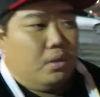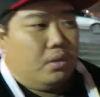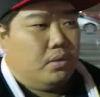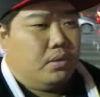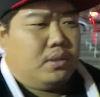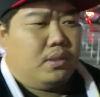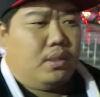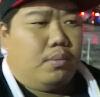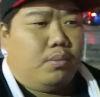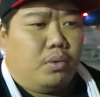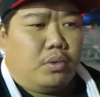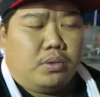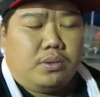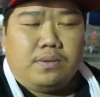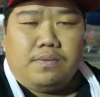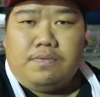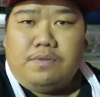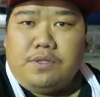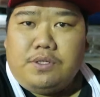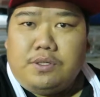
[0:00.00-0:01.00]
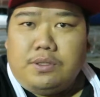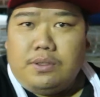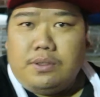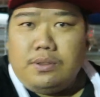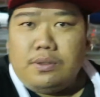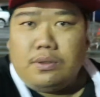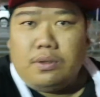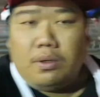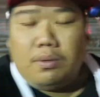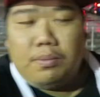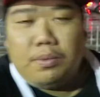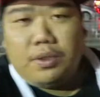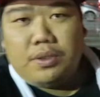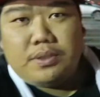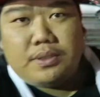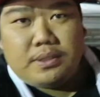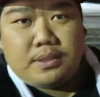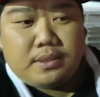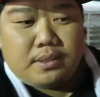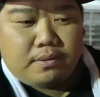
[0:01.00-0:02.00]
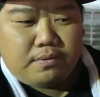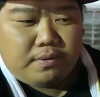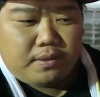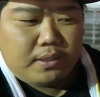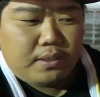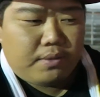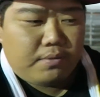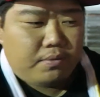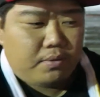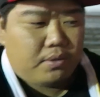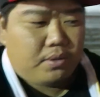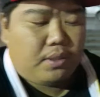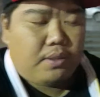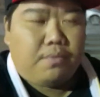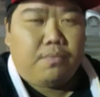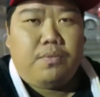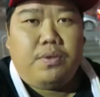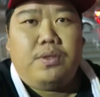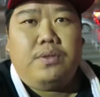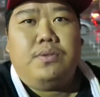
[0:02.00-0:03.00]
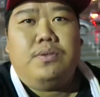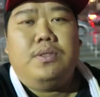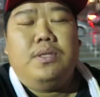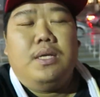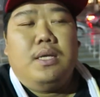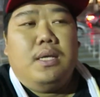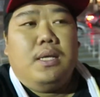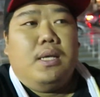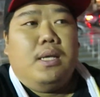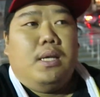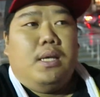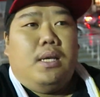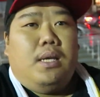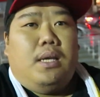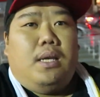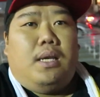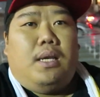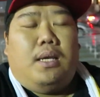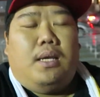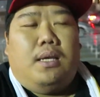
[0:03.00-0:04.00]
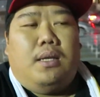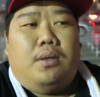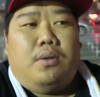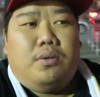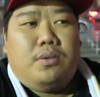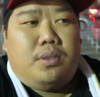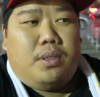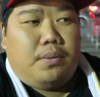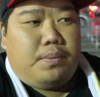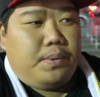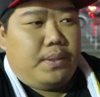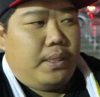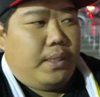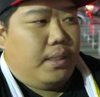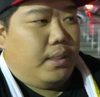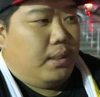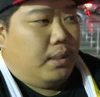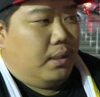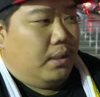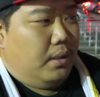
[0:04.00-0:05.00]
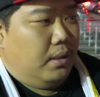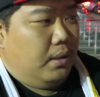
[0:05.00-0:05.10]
on some awesome fishing combos and stuff like that, rods and reels. And on top of that,